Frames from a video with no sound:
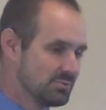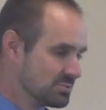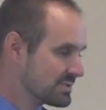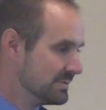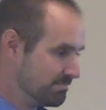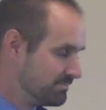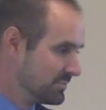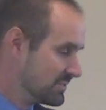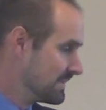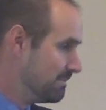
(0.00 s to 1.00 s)
Who's
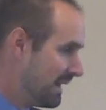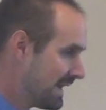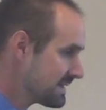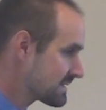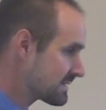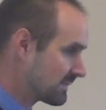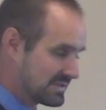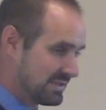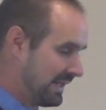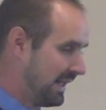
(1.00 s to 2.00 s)
the best?
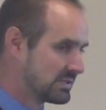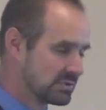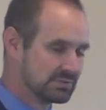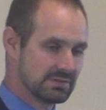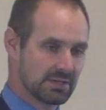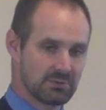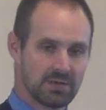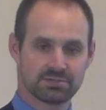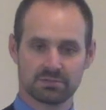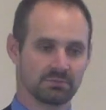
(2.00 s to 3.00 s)
What's the answer to that
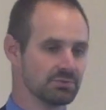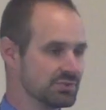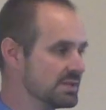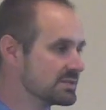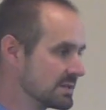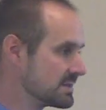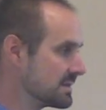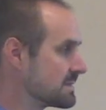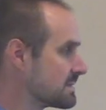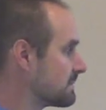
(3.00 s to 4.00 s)
question? Well, Jesus
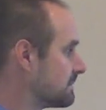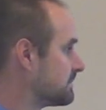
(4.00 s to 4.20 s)
is.